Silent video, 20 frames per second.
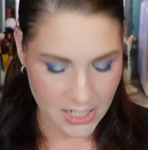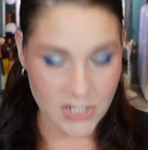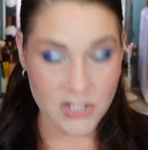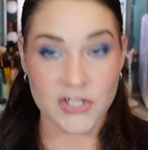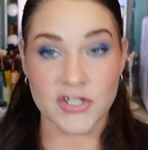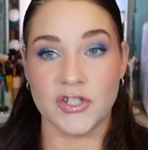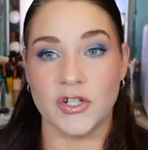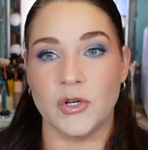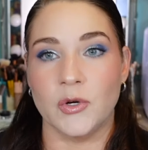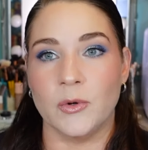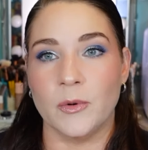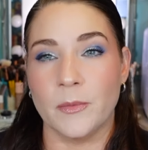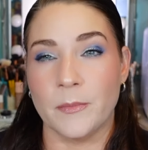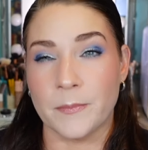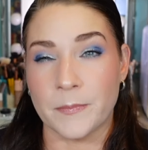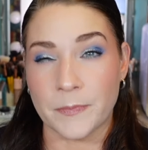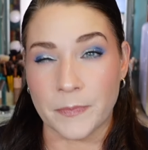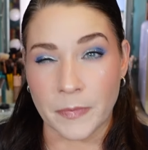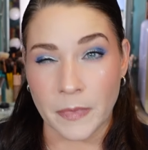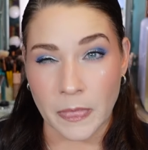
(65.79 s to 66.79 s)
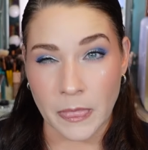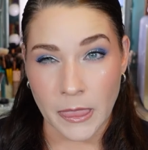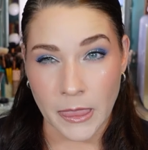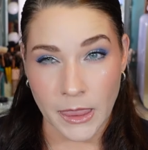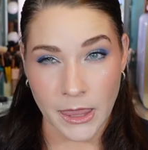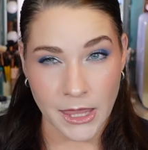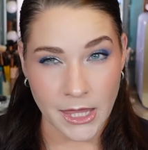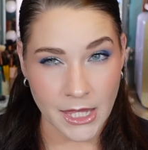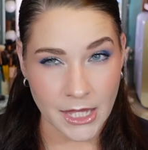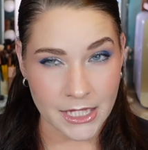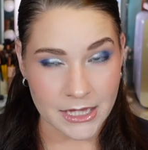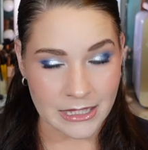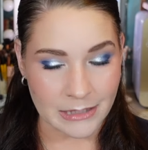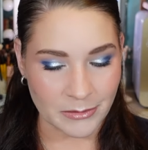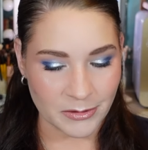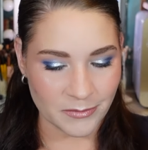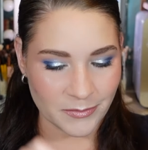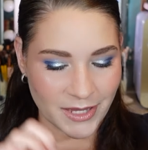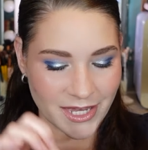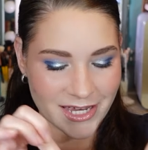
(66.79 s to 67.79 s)
So let
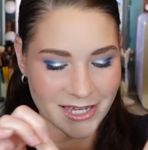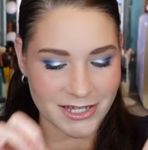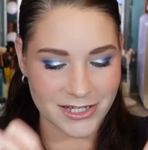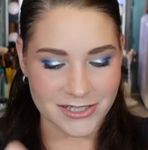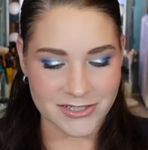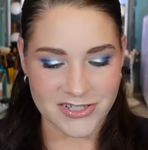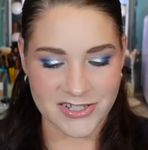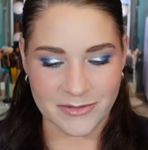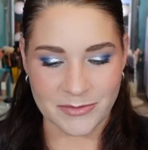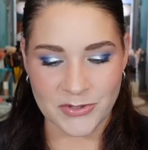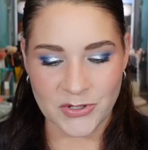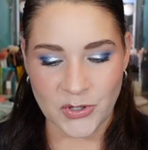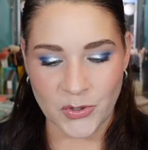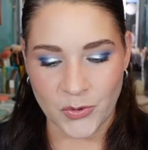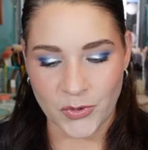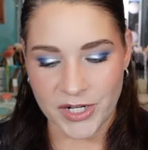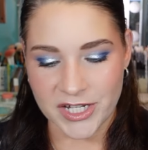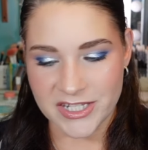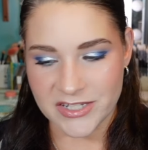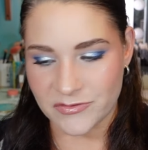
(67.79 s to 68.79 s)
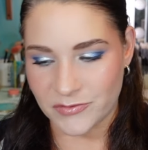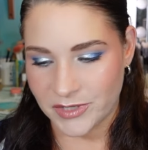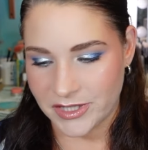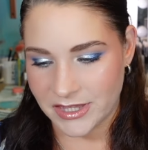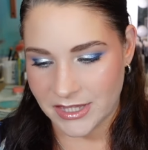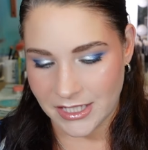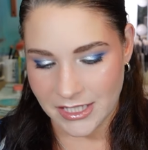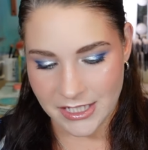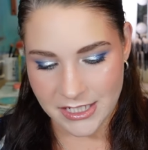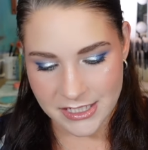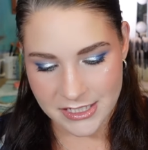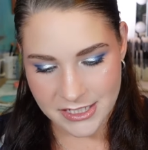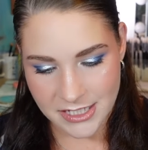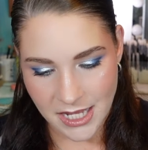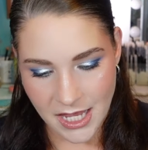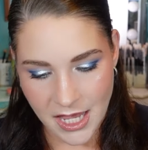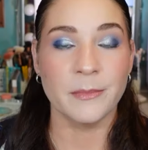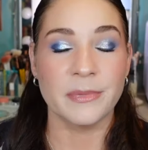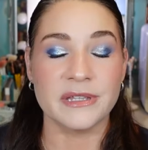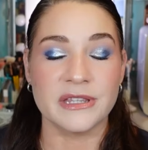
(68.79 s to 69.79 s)
me make some noise with this.
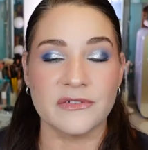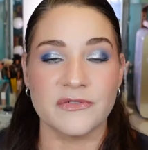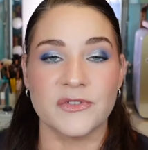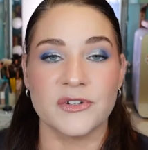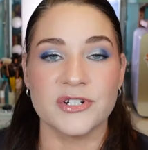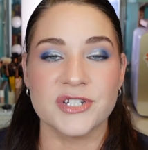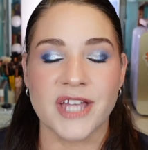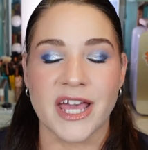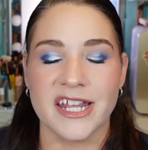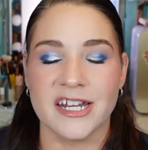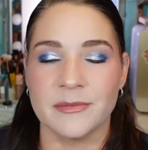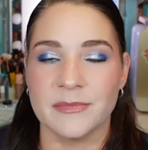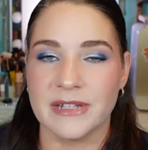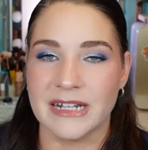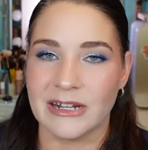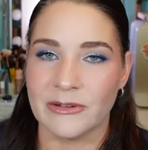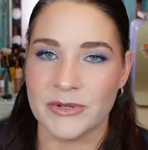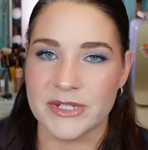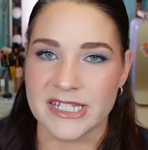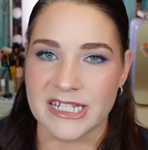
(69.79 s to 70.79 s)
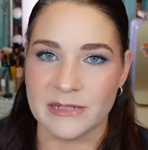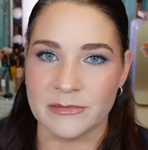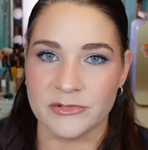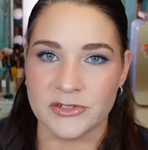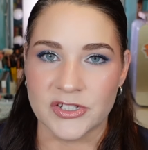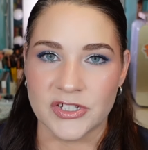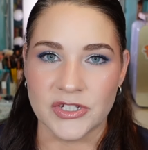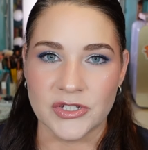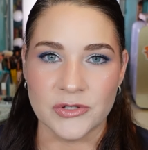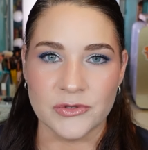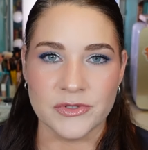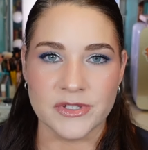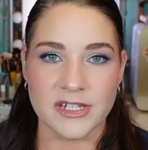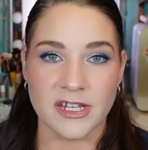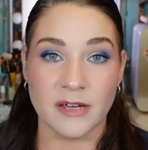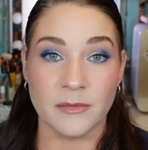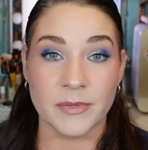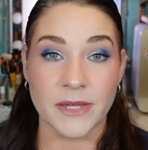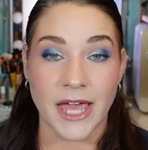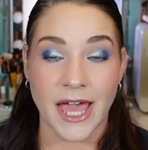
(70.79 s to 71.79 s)
But the first item that I was able to use
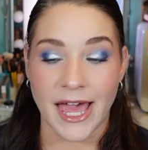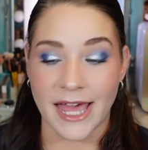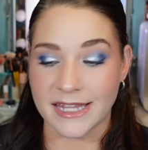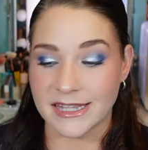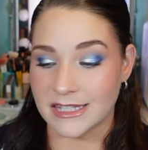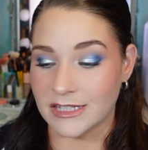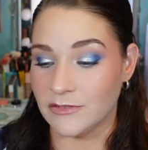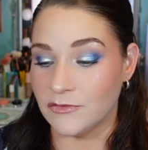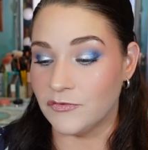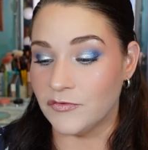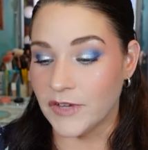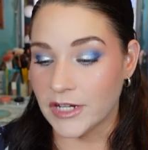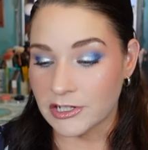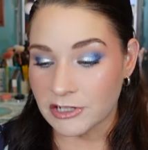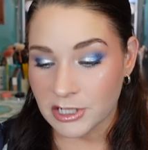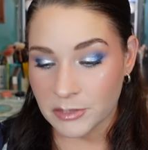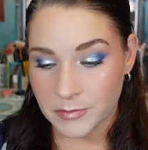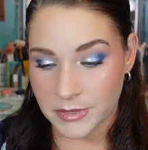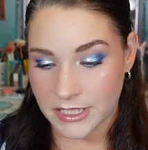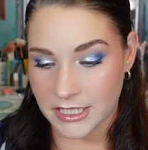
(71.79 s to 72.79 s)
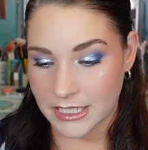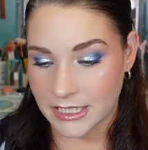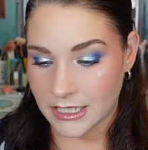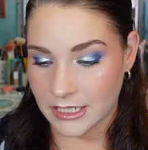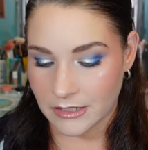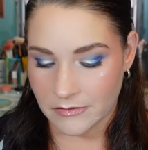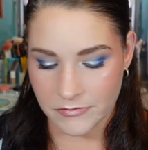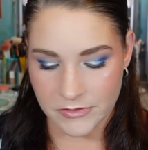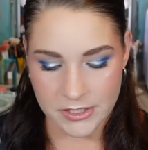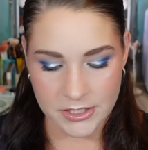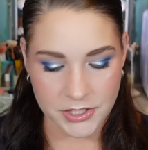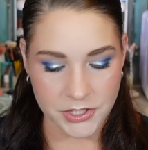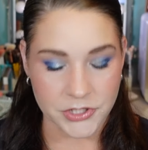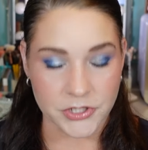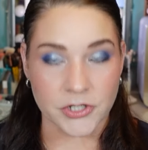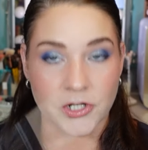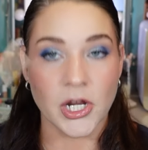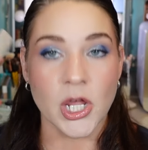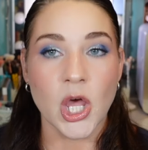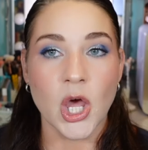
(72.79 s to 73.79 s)
up at the very beginning of the
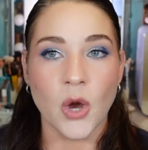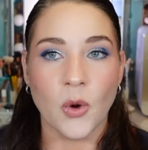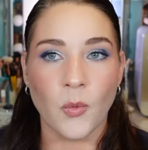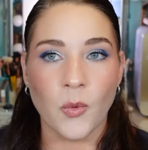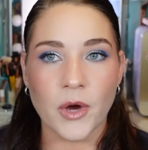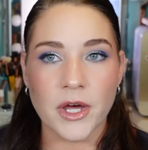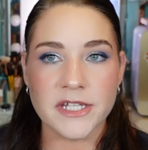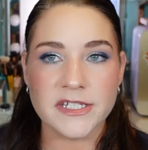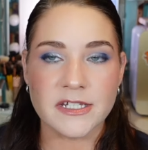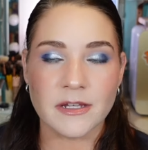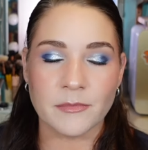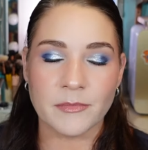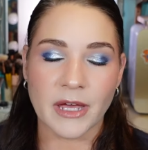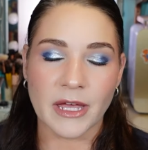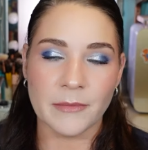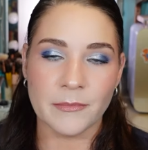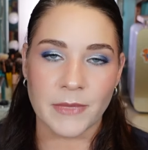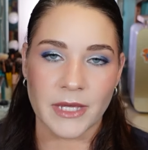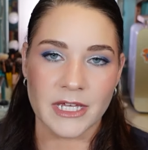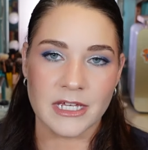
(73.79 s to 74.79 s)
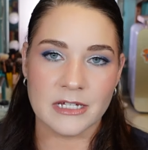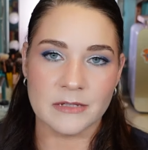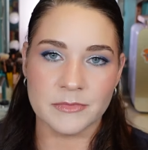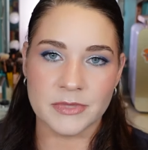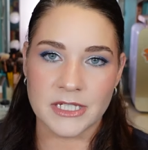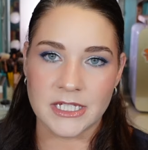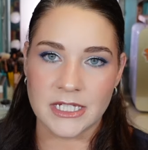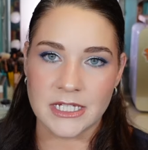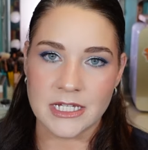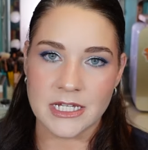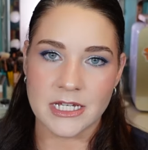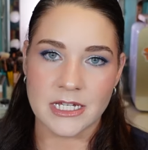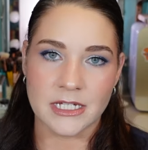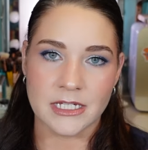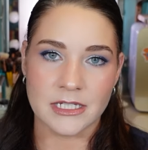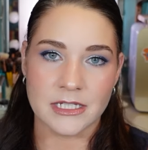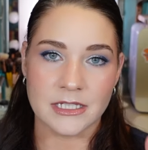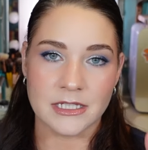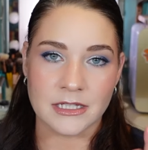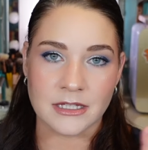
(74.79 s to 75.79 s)
year was my Makeup Geek
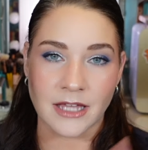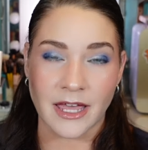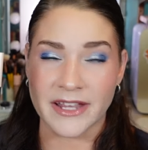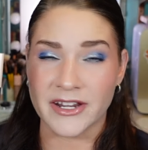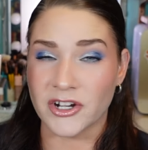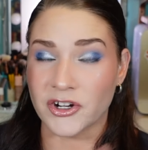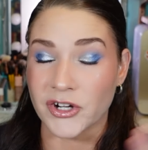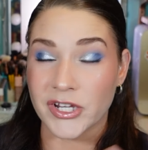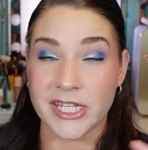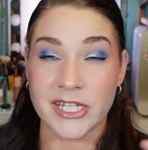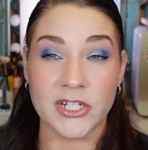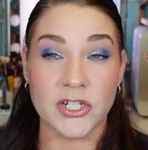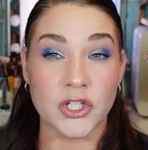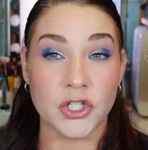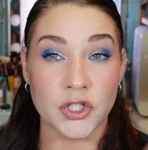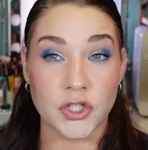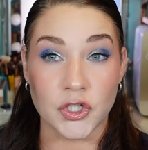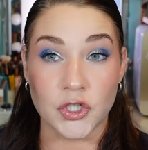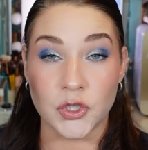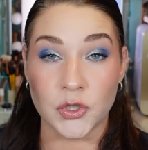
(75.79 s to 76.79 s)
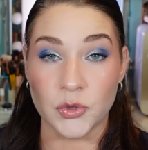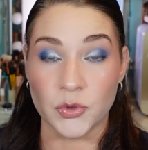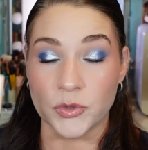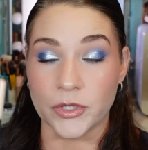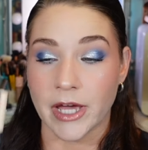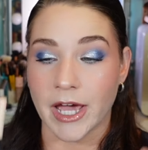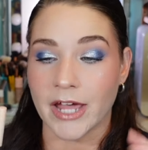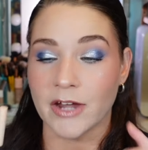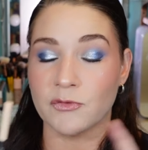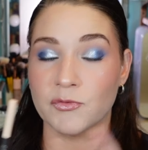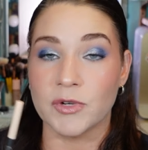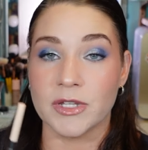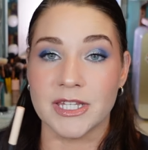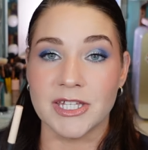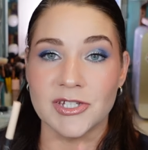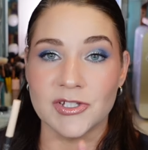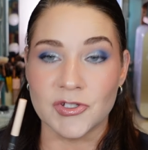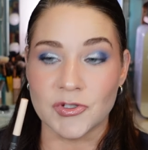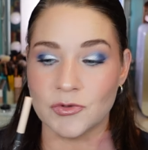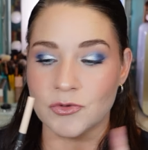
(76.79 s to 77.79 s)
liner in Nude. I really
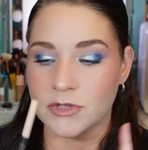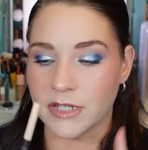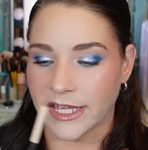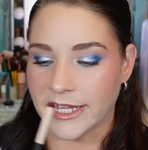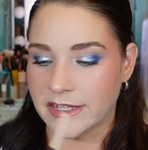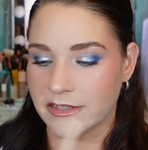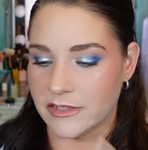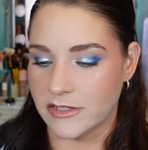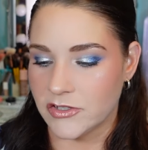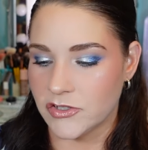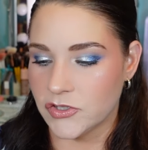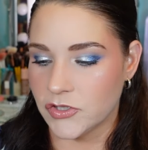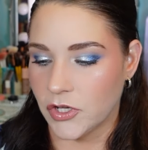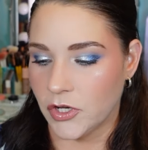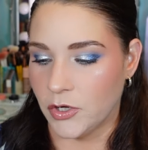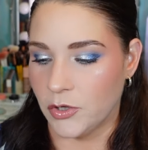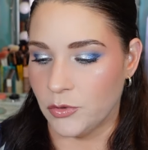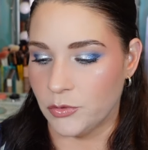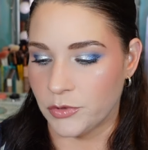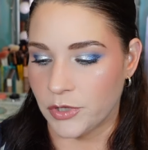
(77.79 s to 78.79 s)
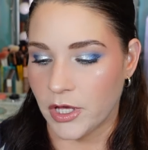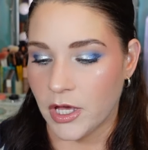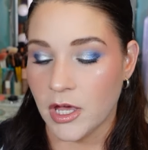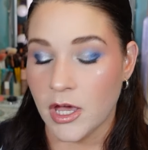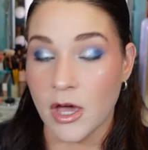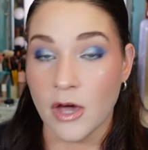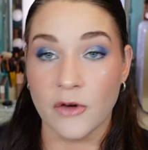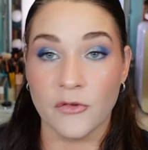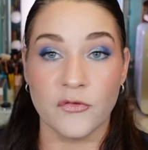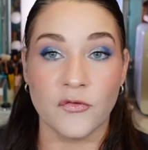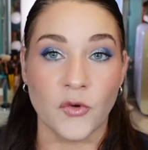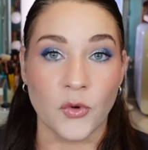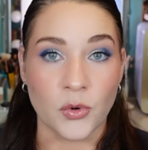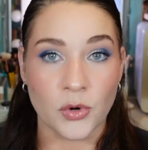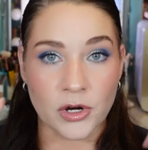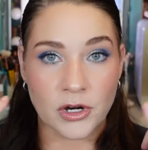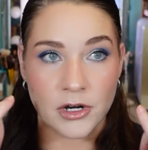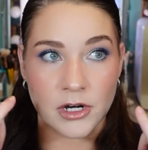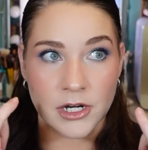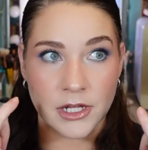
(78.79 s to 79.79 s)
do like this tone
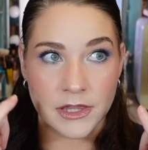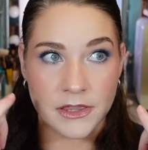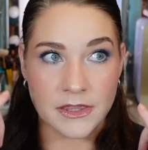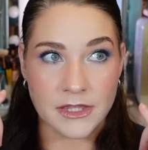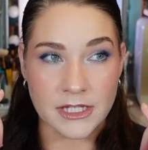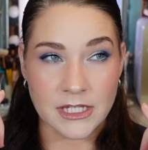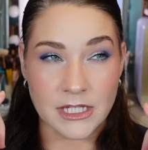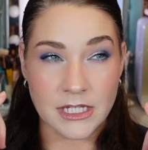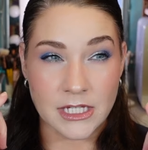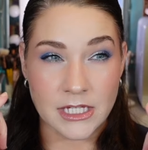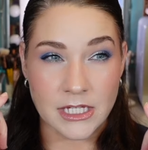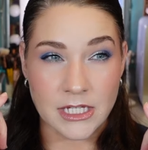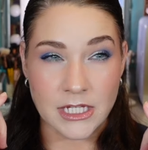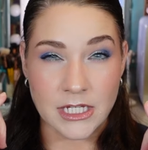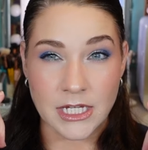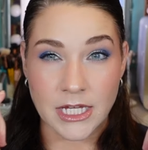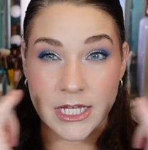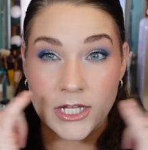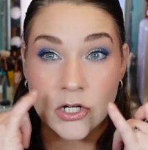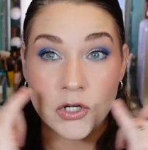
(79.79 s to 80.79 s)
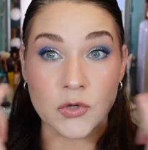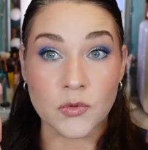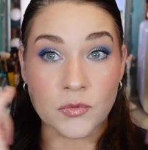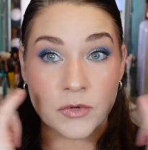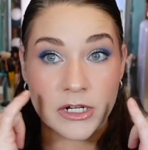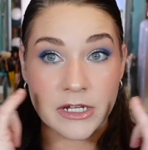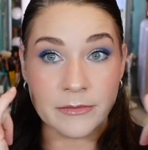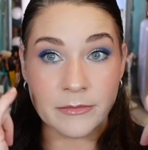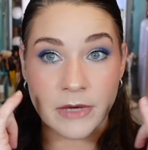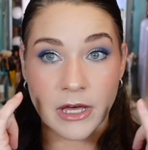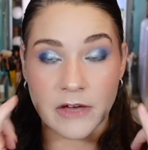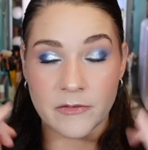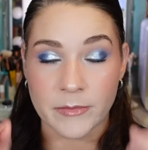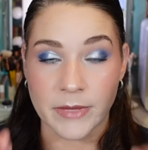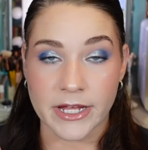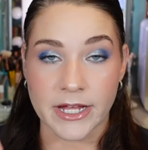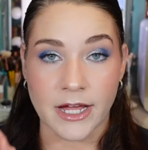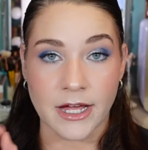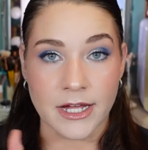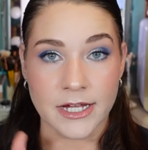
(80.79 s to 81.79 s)
for the inner rim of
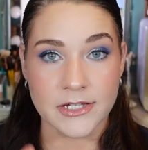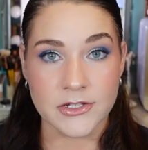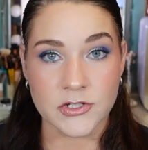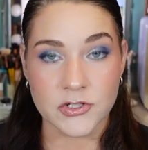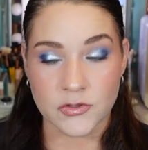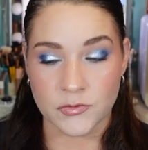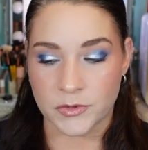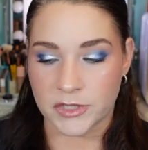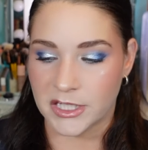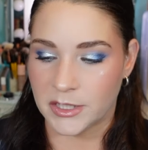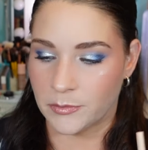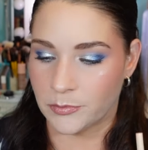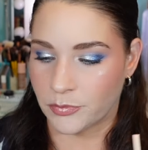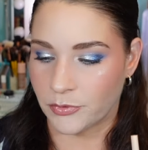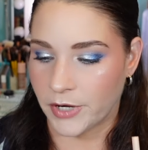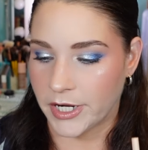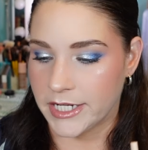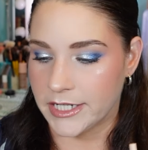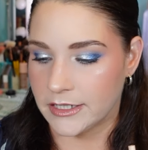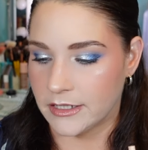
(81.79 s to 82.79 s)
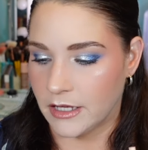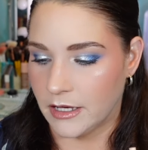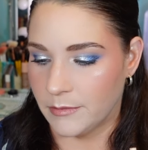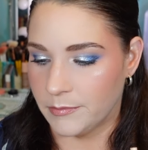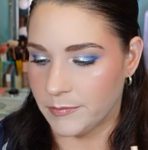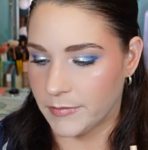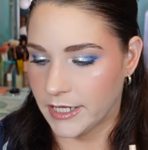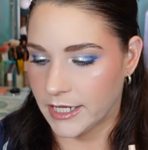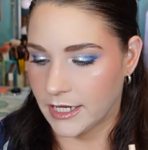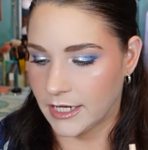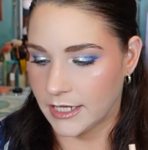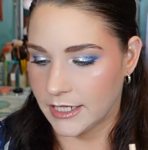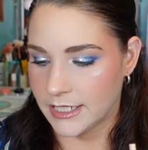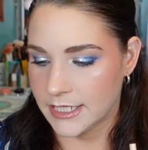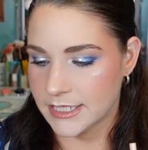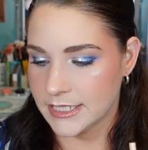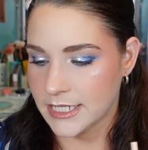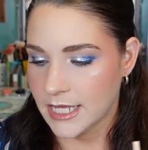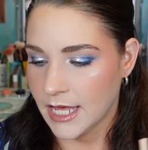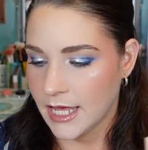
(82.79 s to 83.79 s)
my eyes to really brighten up my
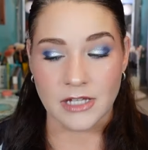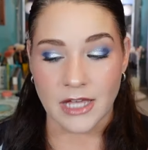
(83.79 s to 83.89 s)
eyes.